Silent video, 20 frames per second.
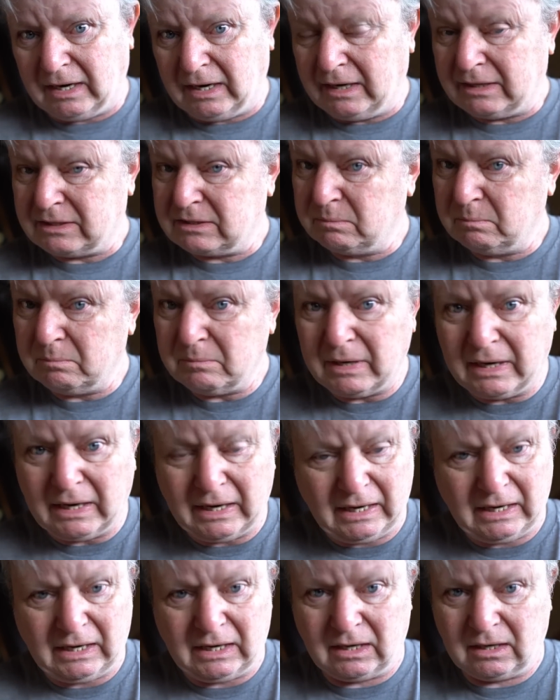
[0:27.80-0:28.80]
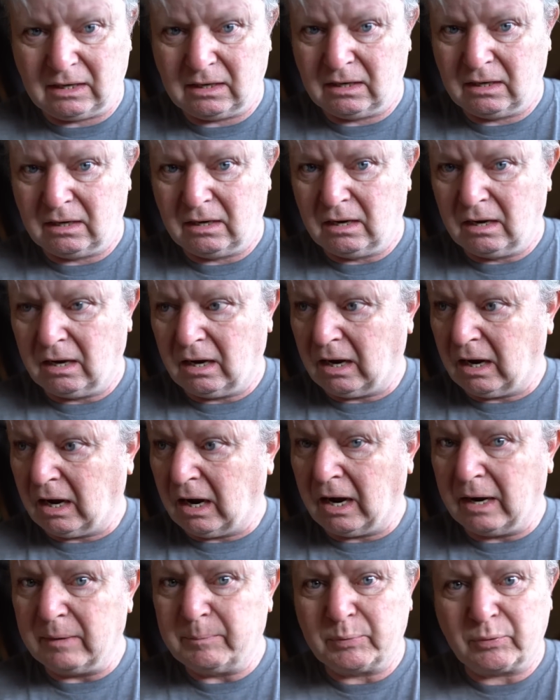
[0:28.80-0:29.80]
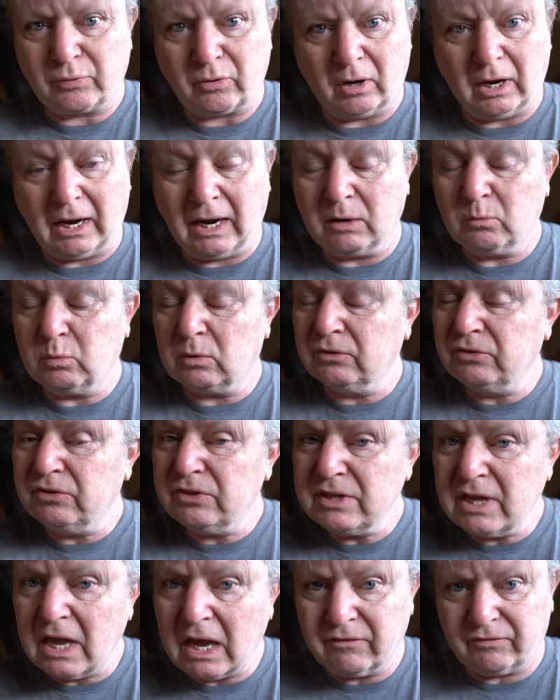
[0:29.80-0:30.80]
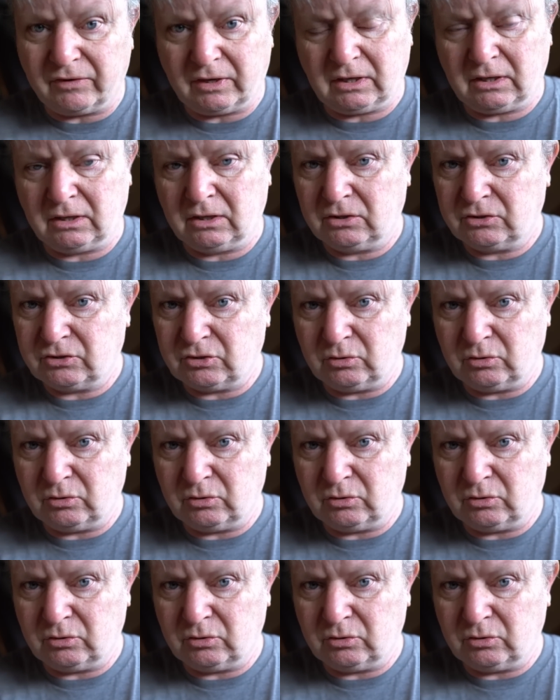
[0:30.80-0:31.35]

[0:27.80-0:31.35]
It's me. I will never